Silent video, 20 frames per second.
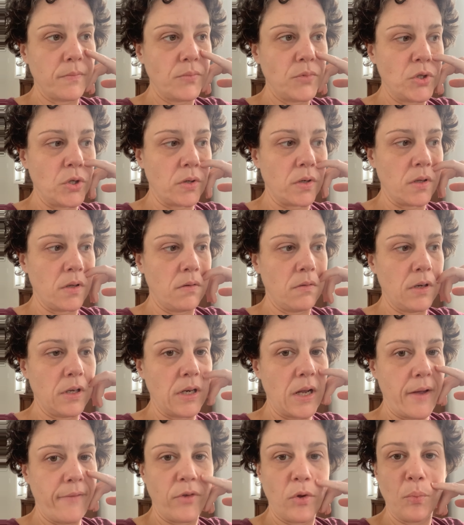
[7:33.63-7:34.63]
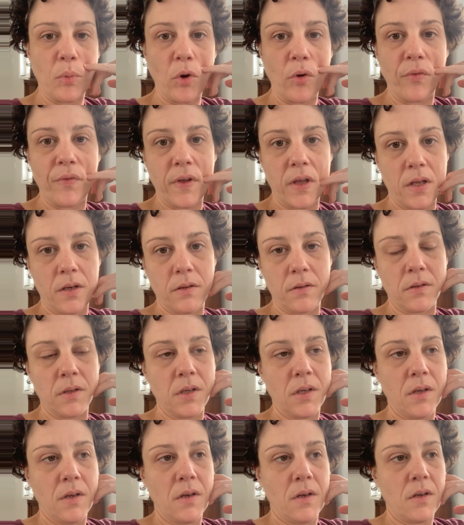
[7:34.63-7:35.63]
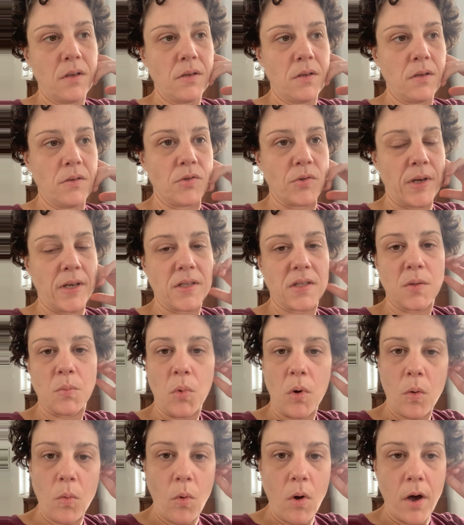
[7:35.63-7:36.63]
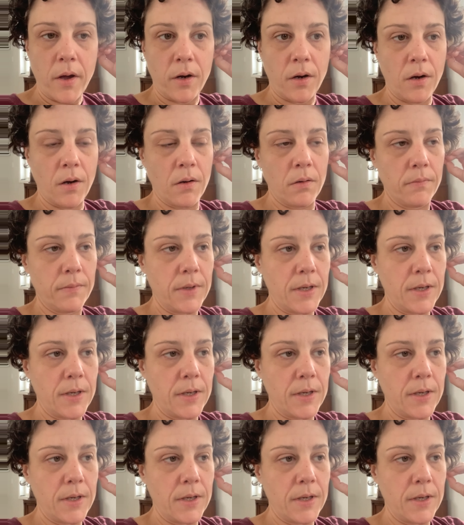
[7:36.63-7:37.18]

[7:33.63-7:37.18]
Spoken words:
took an ibuprofen, and drink some more water.